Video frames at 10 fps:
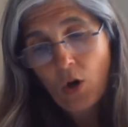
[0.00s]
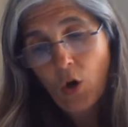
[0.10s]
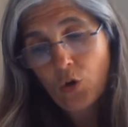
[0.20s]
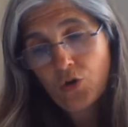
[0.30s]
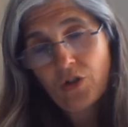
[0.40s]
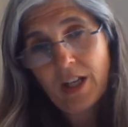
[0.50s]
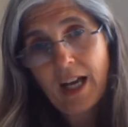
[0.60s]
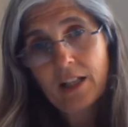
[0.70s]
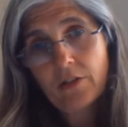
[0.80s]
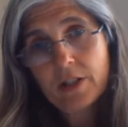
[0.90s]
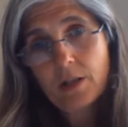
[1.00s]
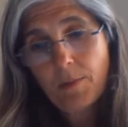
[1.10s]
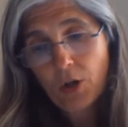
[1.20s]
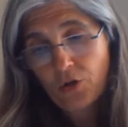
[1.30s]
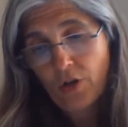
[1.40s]
100 calories are
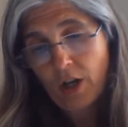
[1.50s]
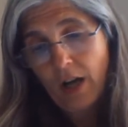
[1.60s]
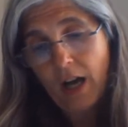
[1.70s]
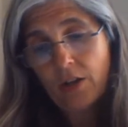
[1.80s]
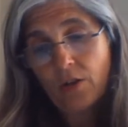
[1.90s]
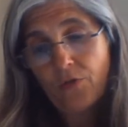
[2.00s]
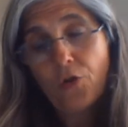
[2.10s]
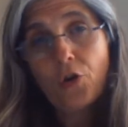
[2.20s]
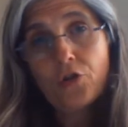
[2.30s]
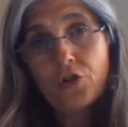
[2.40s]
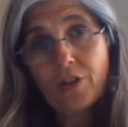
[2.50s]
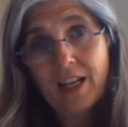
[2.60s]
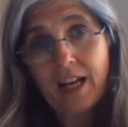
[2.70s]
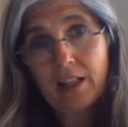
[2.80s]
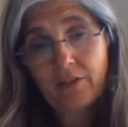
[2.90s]
moderate and 400
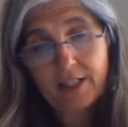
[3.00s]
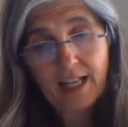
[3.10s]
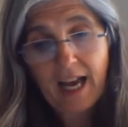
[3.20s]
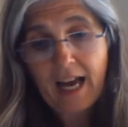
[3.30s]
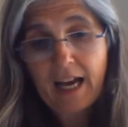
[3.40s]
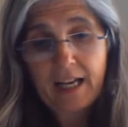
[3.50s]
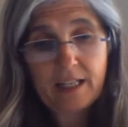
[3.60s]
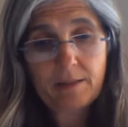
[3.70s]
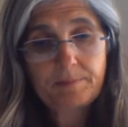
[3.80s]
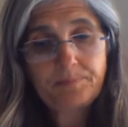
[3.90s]
calories are high.